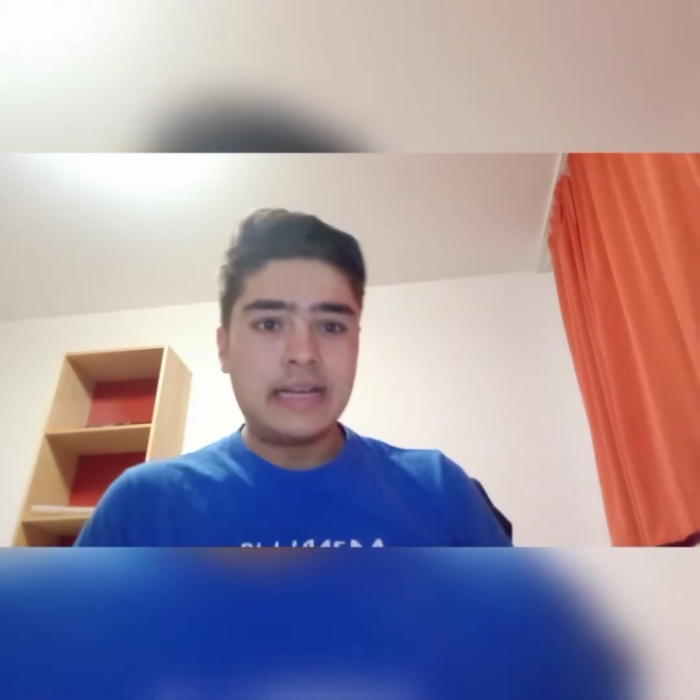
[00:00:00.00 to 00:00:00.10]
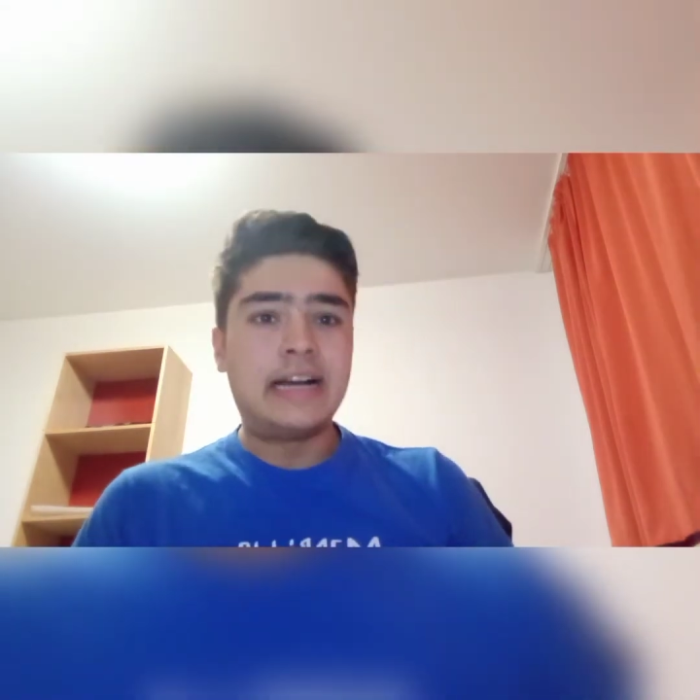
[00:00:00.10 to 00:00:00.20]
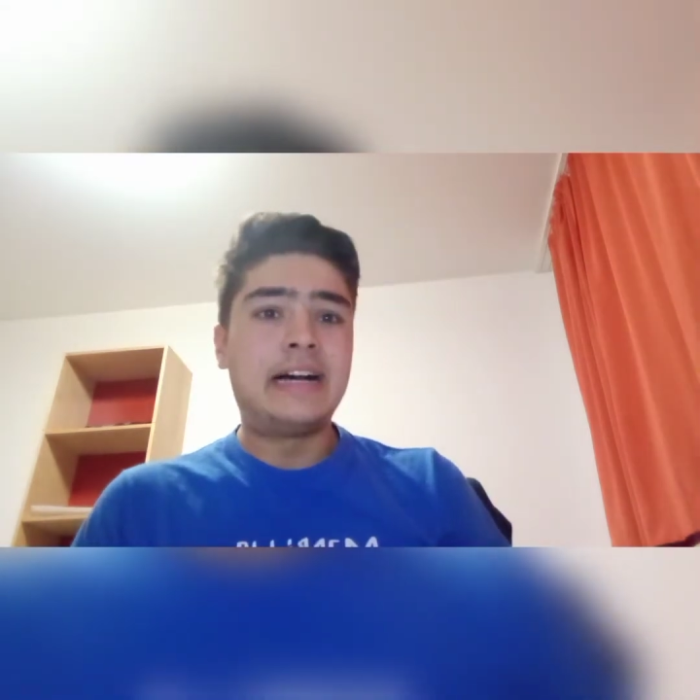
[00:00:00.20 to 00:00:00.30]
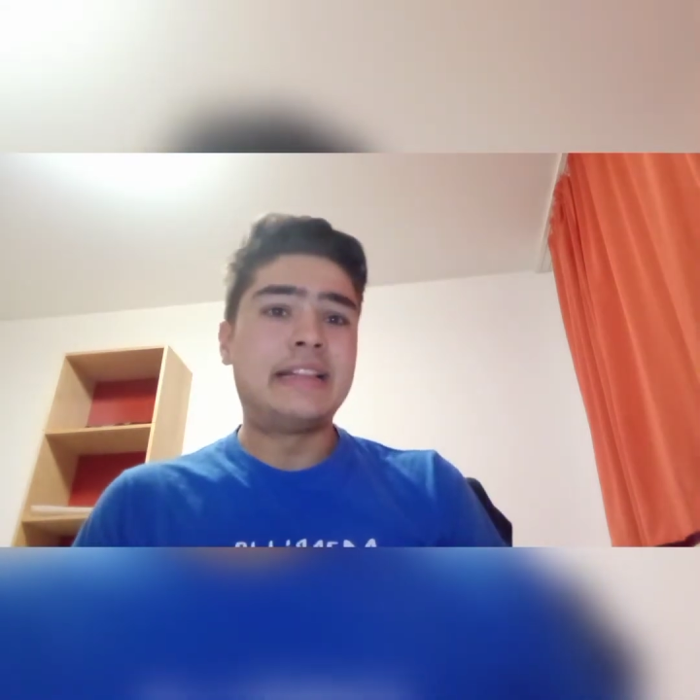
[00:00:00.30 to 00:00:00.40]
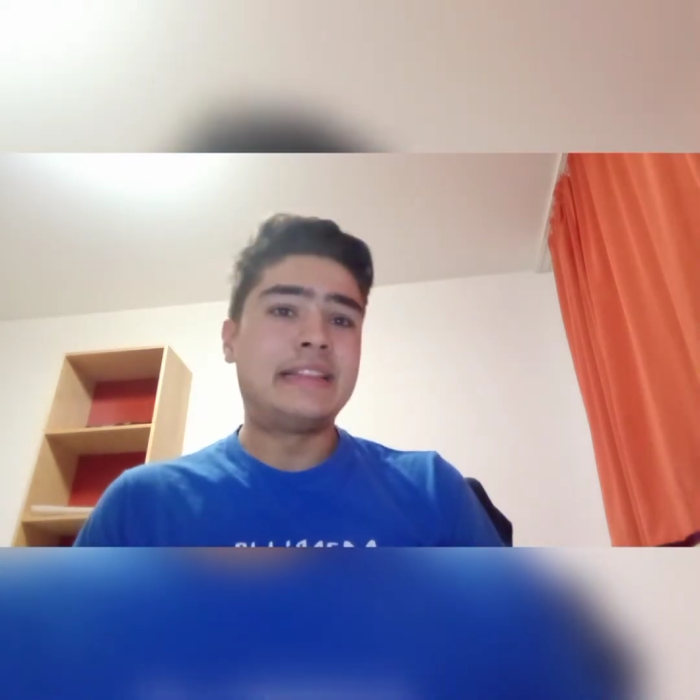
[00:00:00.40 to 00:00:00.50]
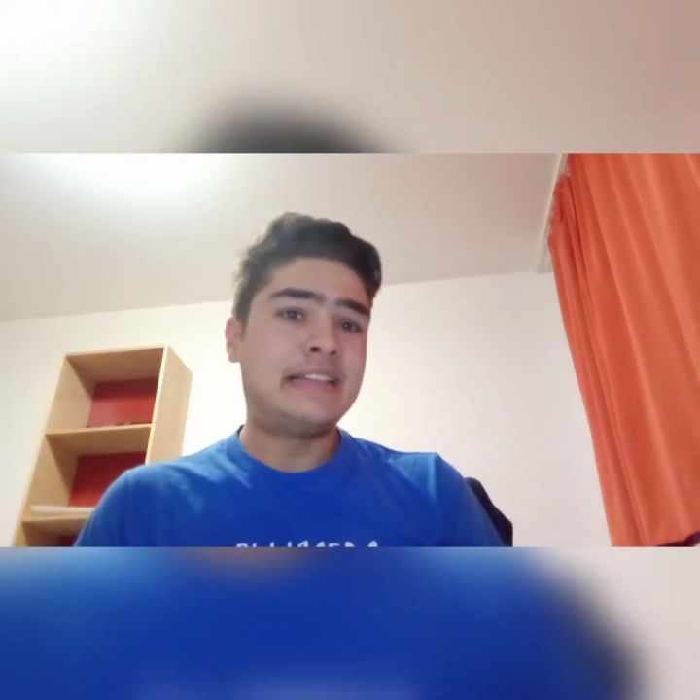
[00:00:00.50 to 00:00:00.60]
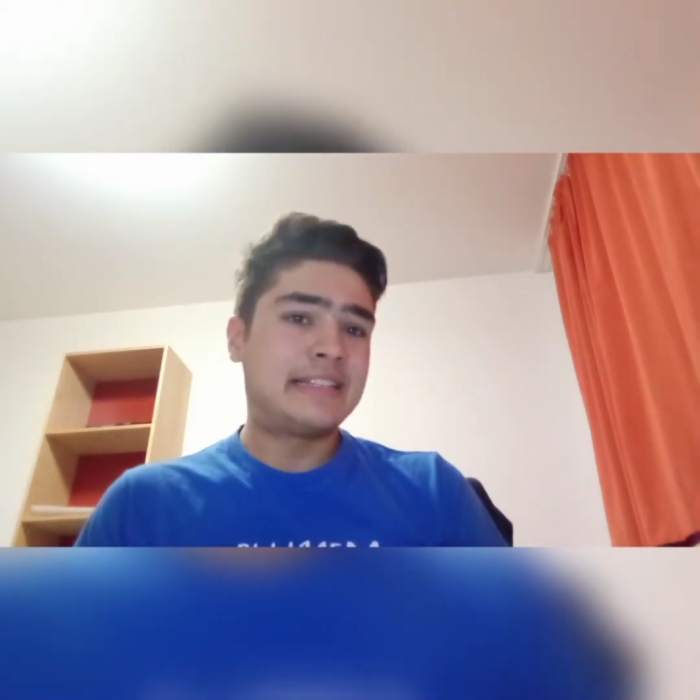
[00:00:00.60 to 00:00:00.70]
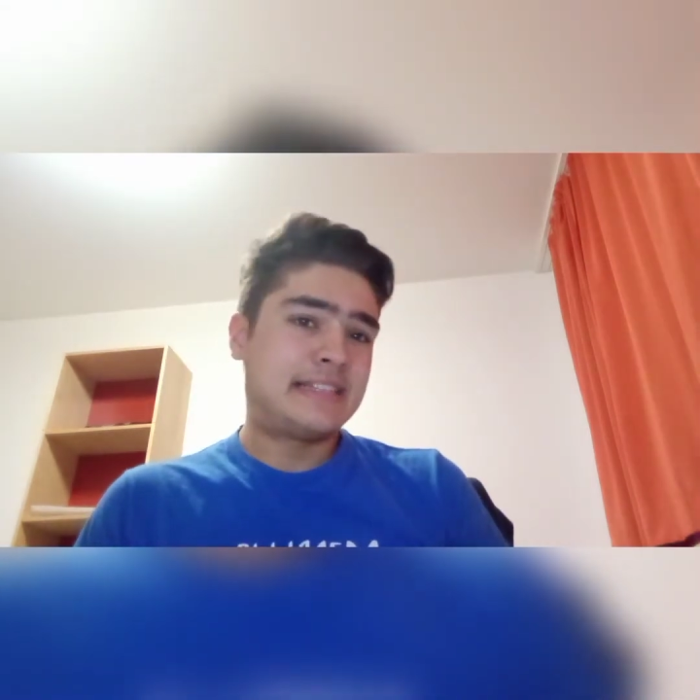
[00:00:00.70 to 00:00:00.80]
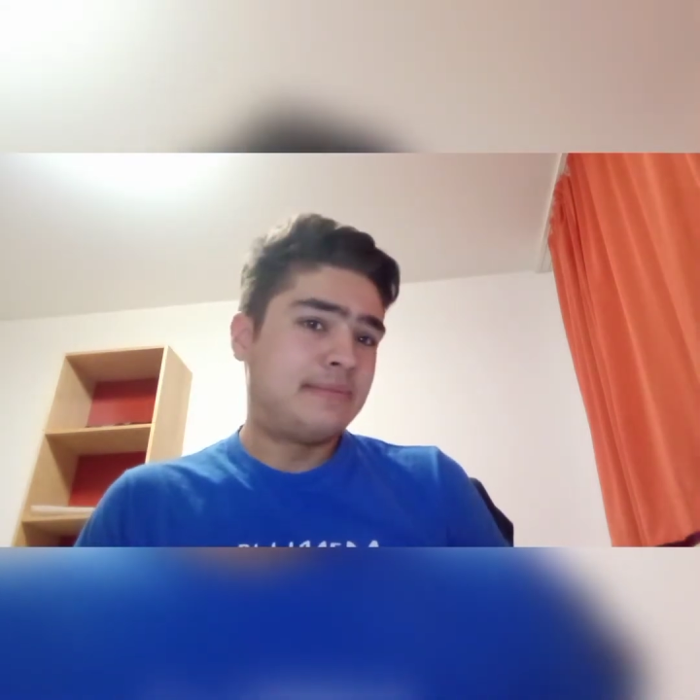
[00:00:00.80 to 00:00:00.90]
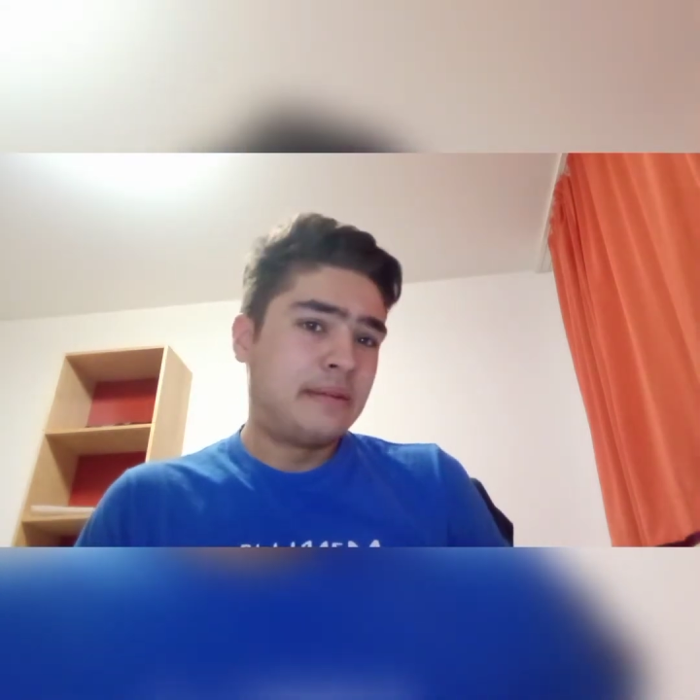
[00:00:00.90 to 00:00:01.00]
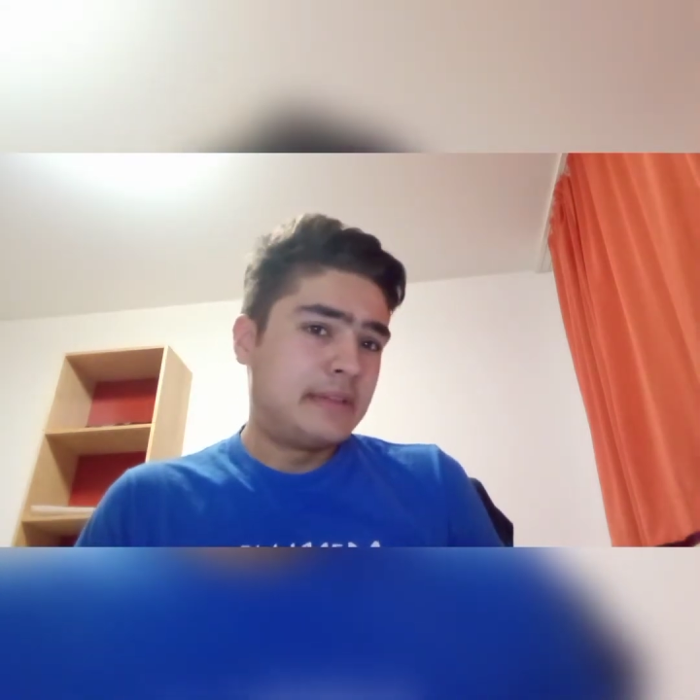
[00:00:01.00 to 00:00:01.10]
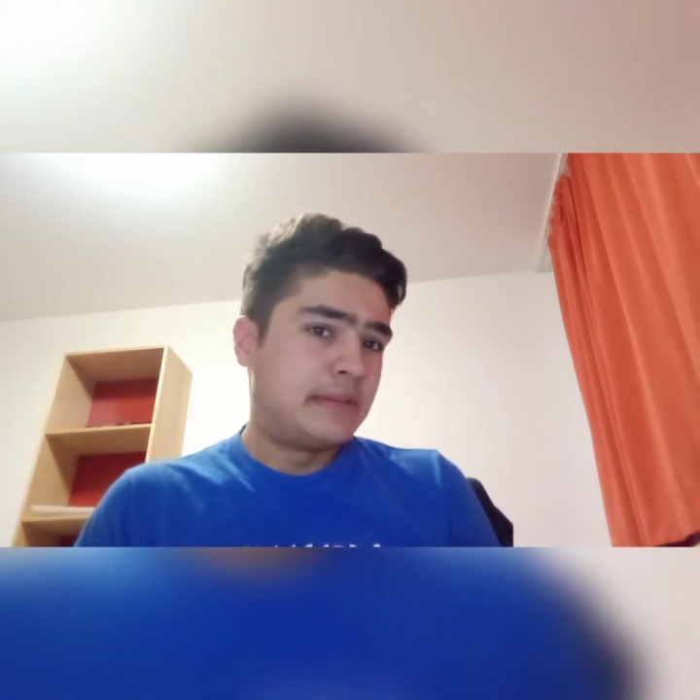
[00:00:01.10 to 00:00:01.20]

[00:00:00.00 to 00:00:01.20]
And that's very